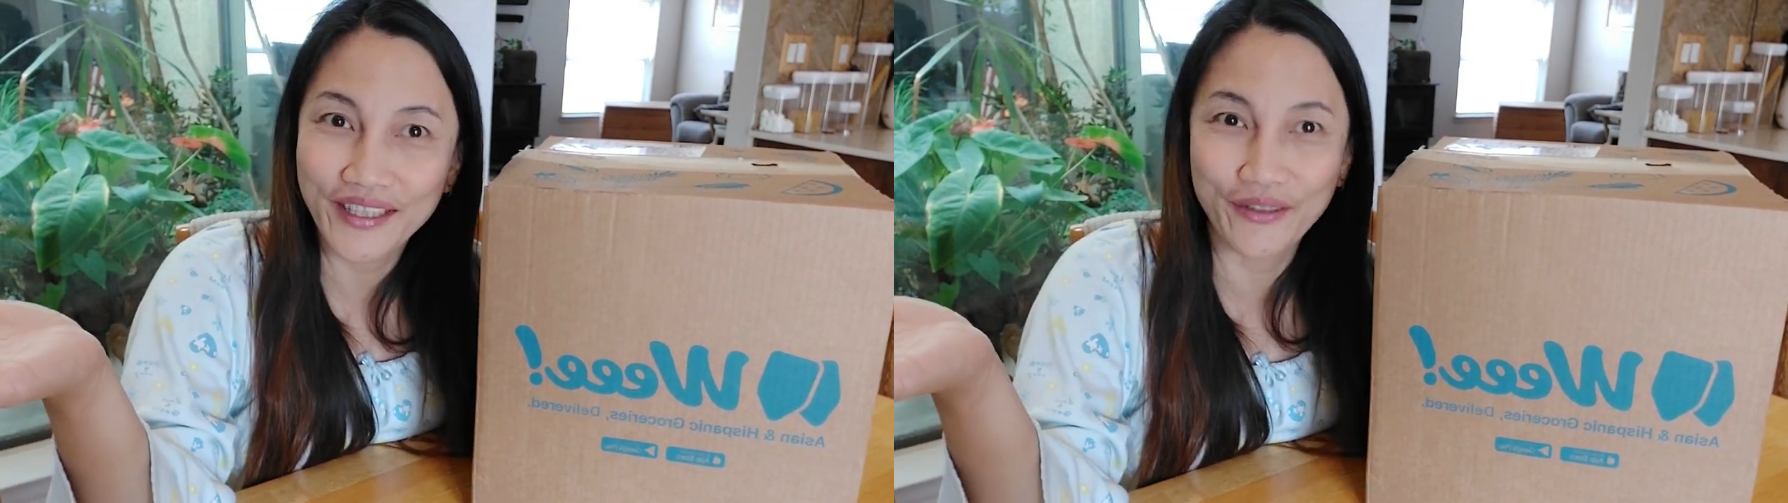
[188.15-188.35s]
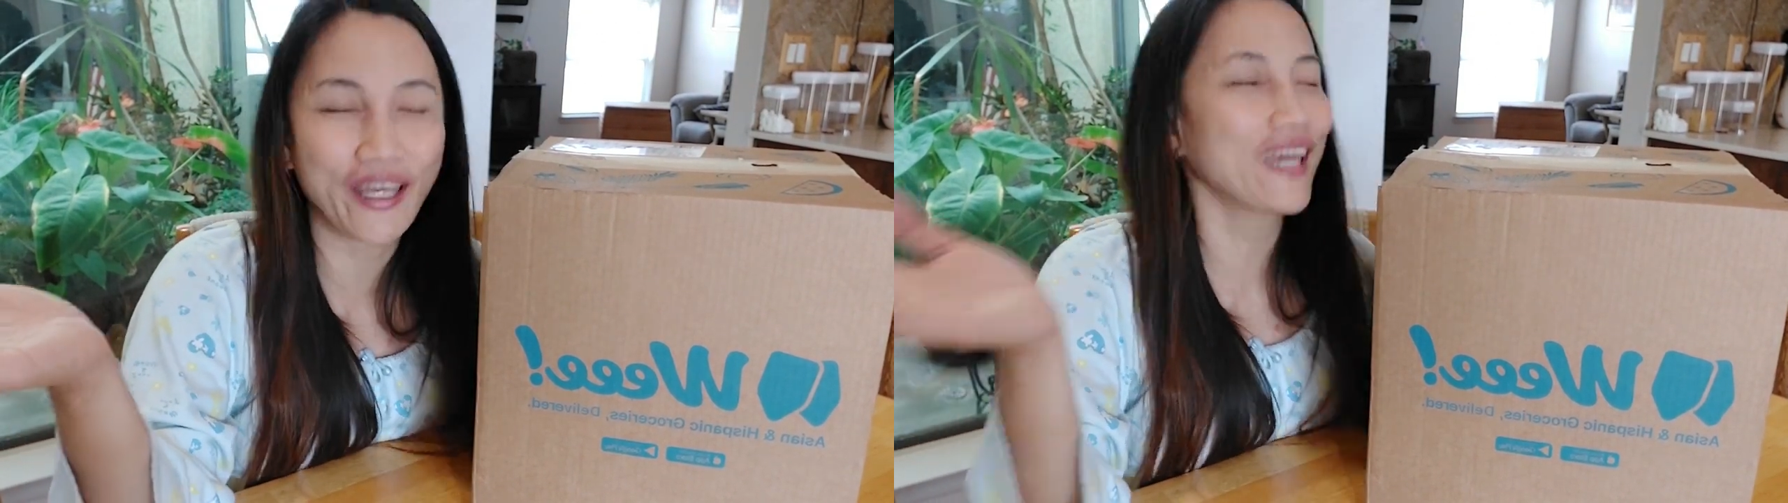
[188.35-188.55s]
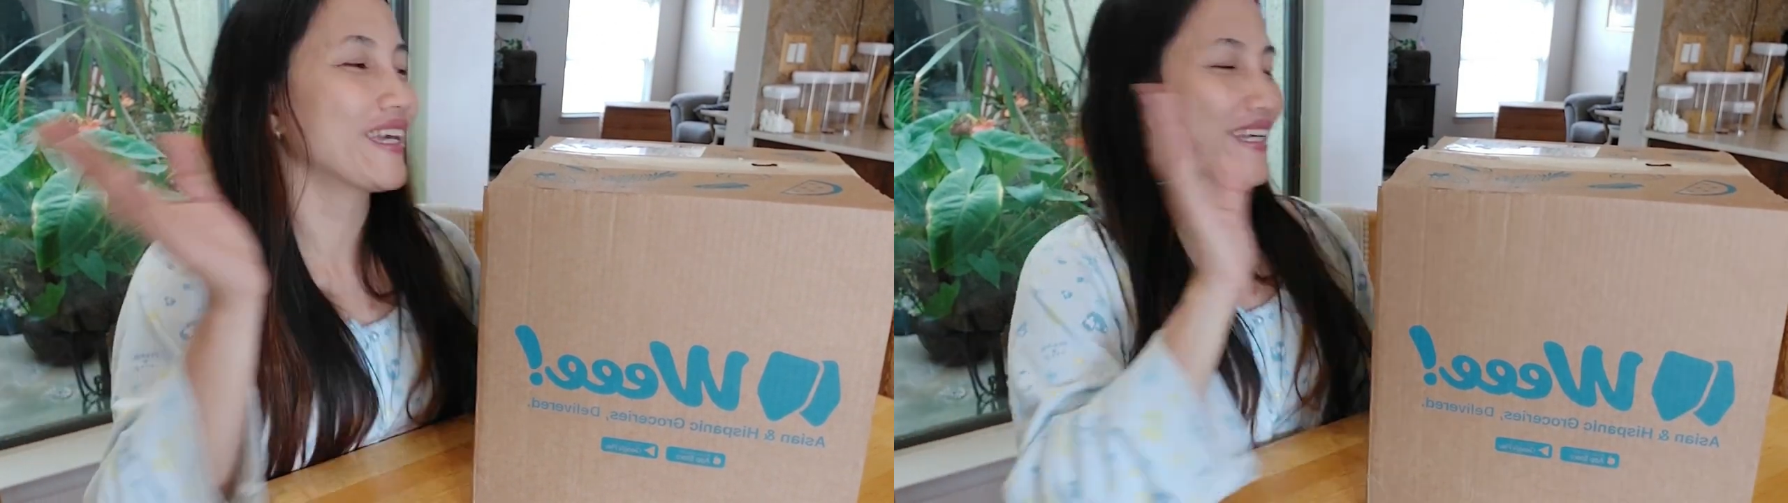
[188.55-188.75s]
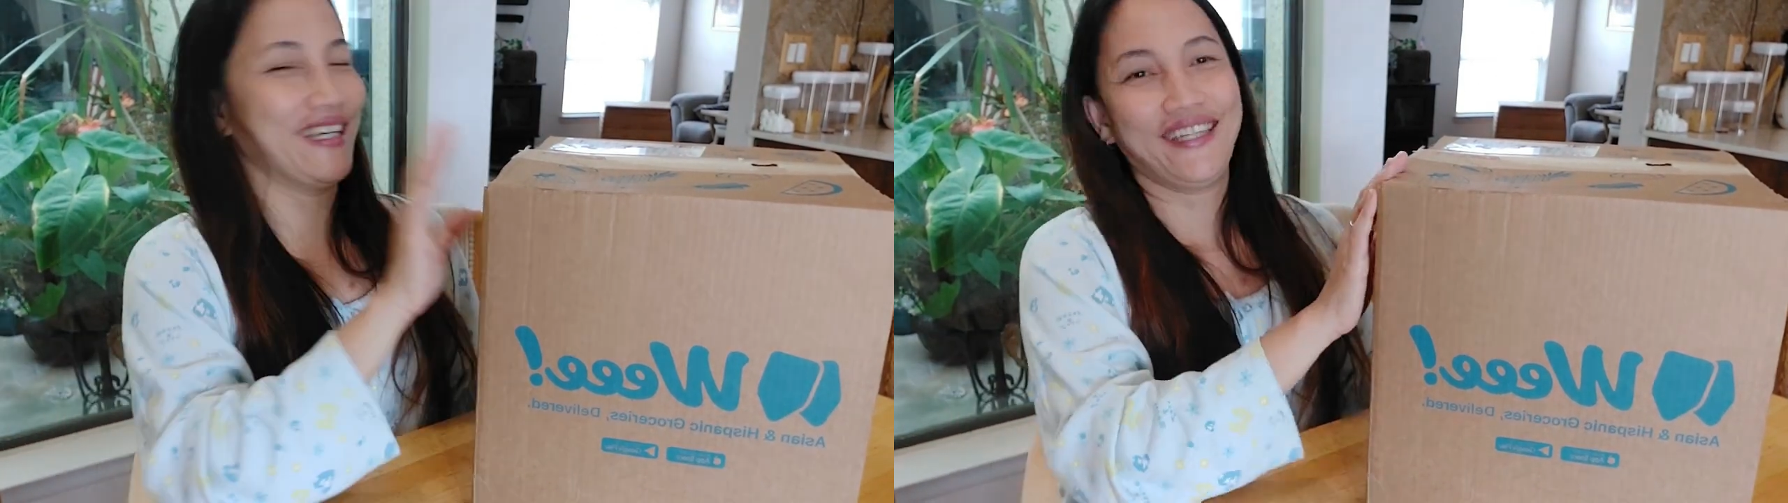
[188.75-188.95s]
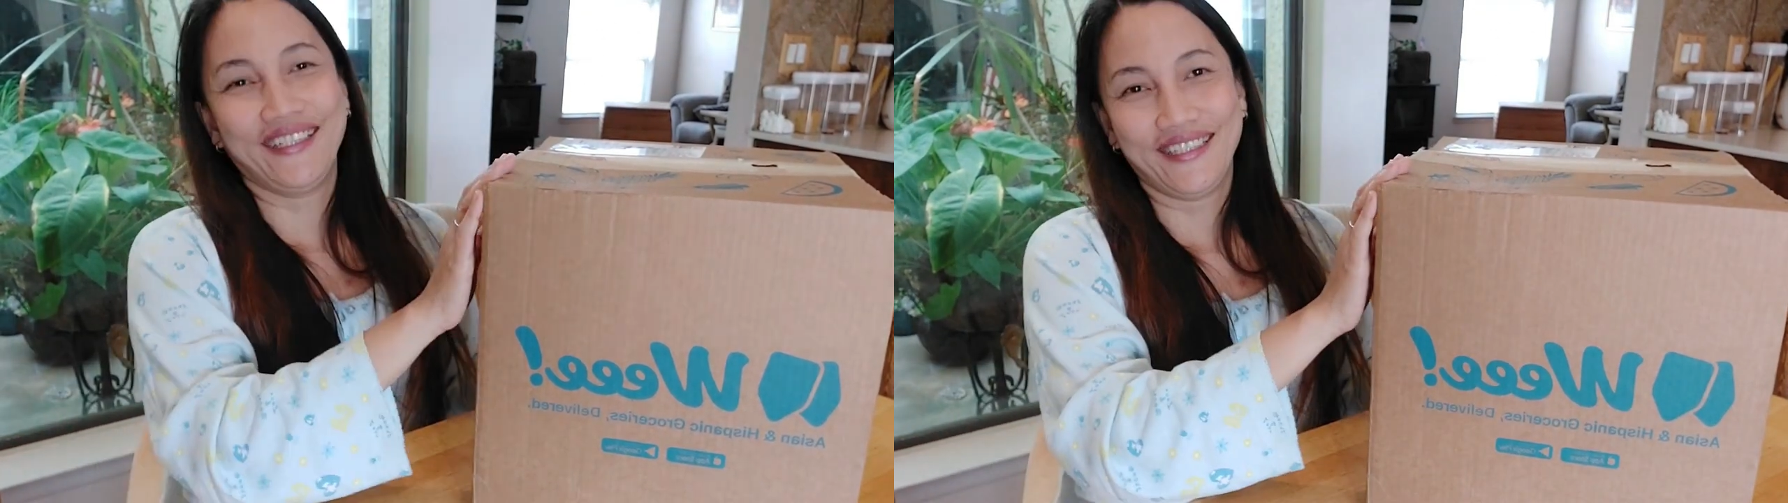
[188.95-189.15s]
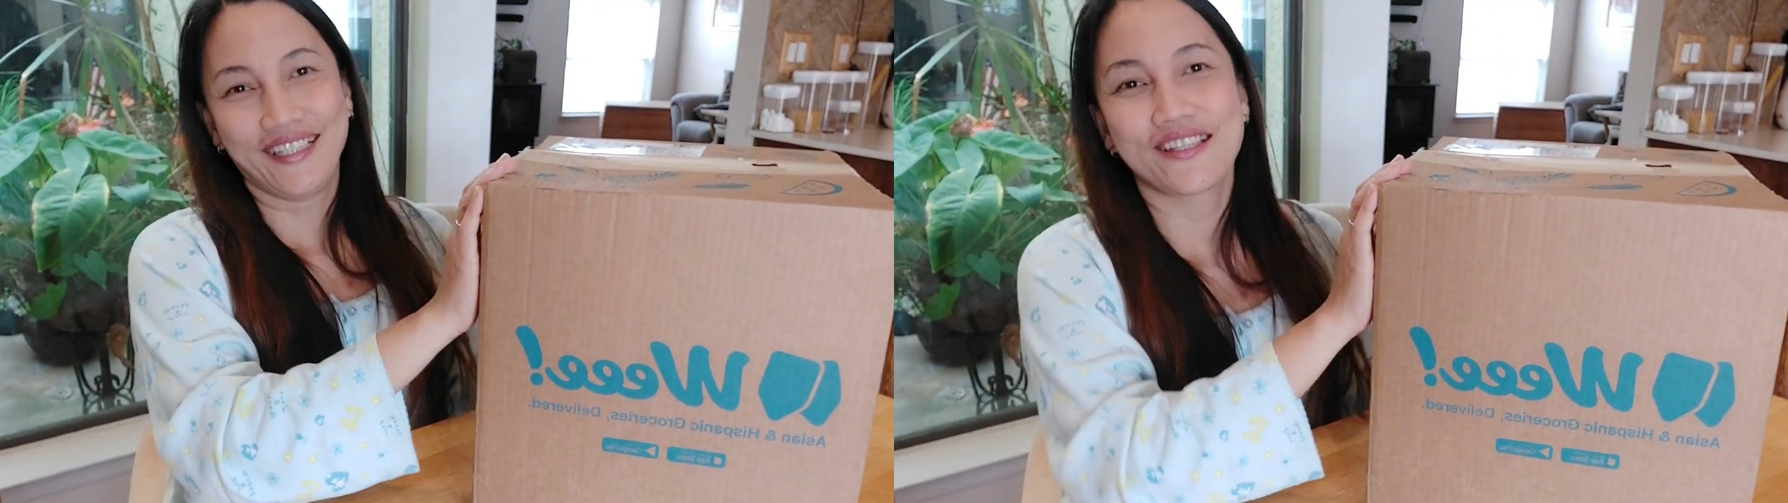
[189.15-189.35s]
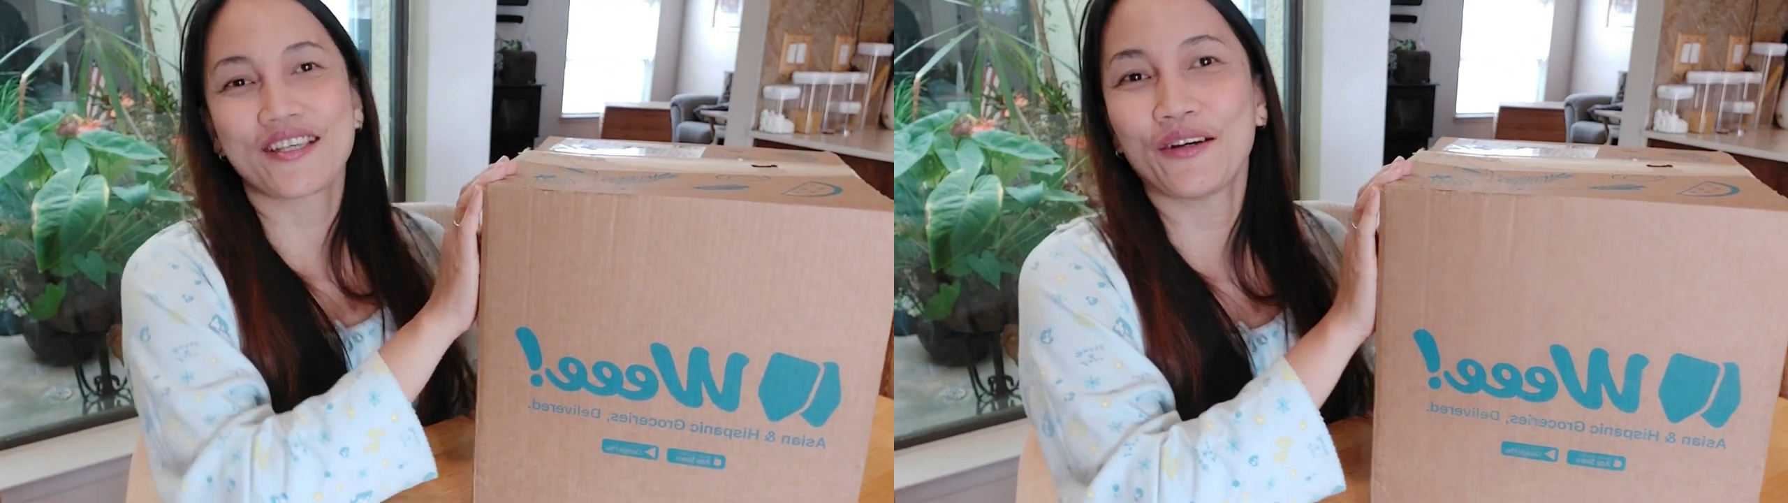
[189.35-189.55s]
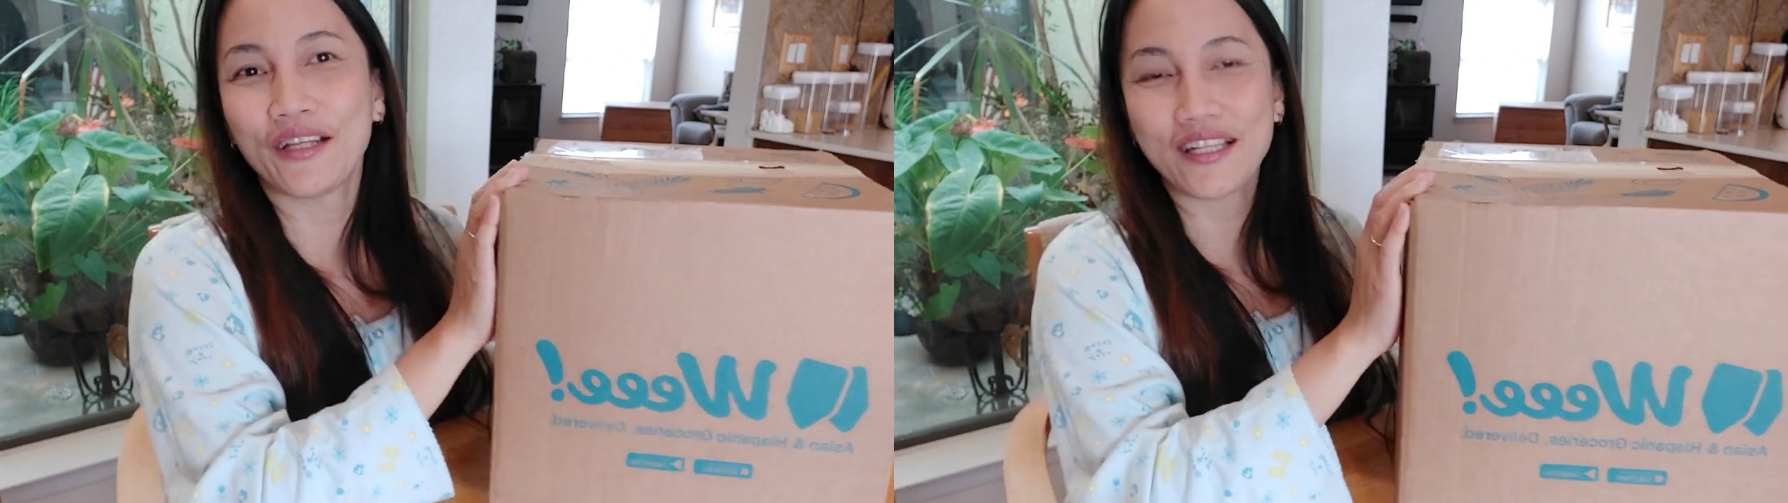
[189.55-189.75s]
Okay,
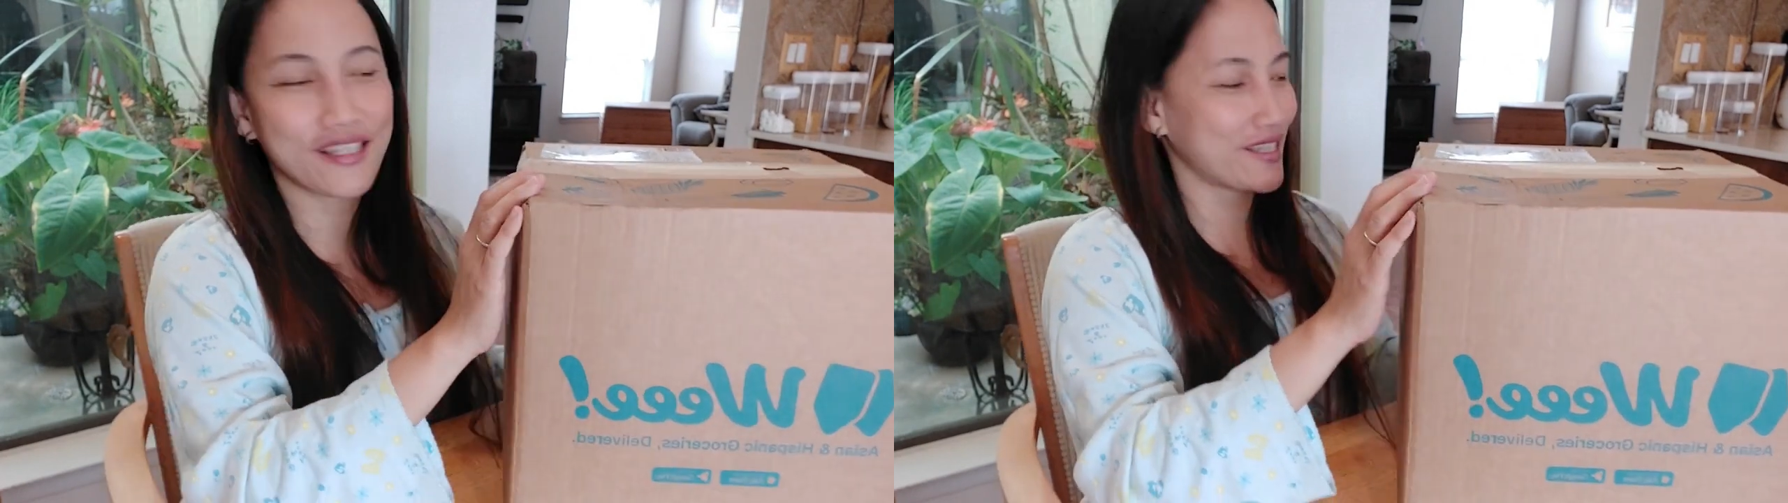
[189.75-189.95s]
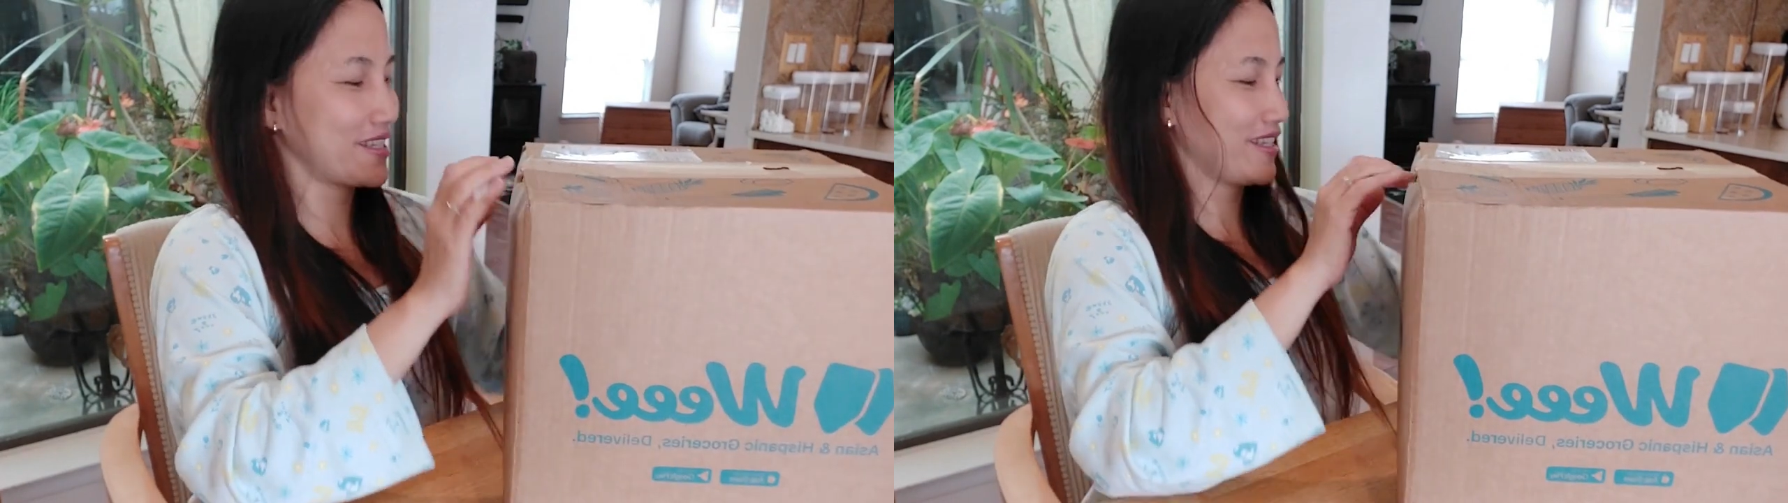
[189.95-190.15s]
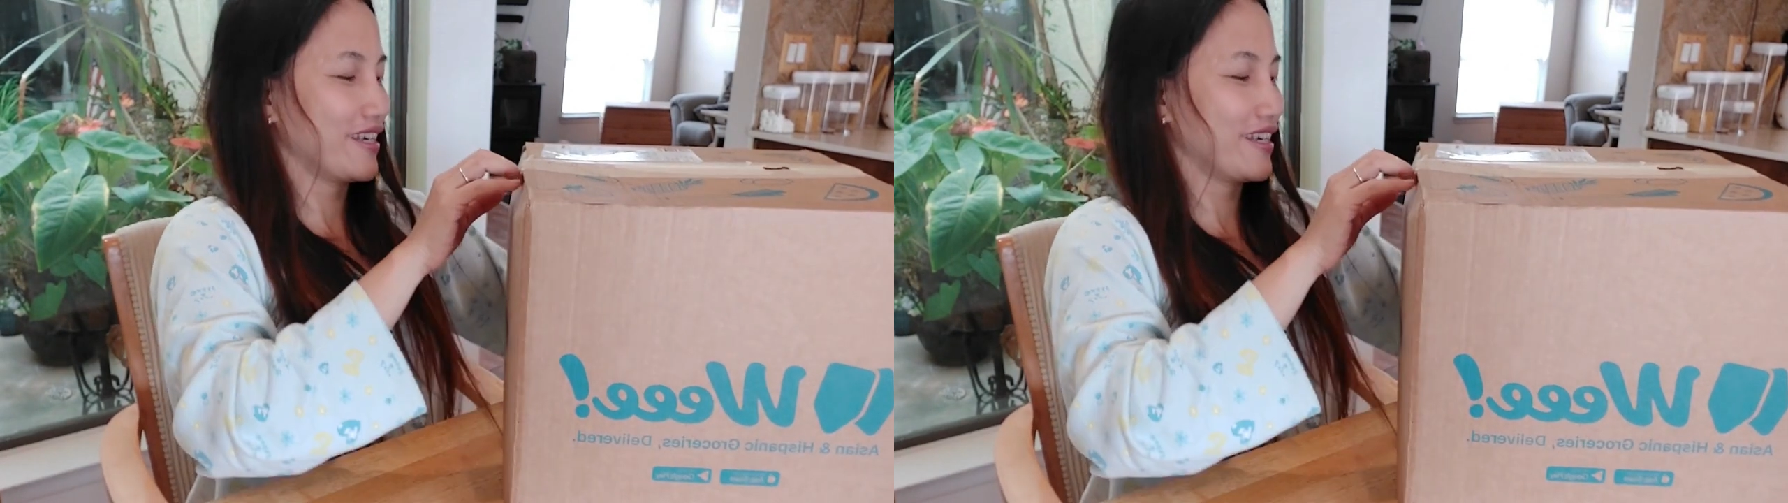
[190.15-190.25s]
so let's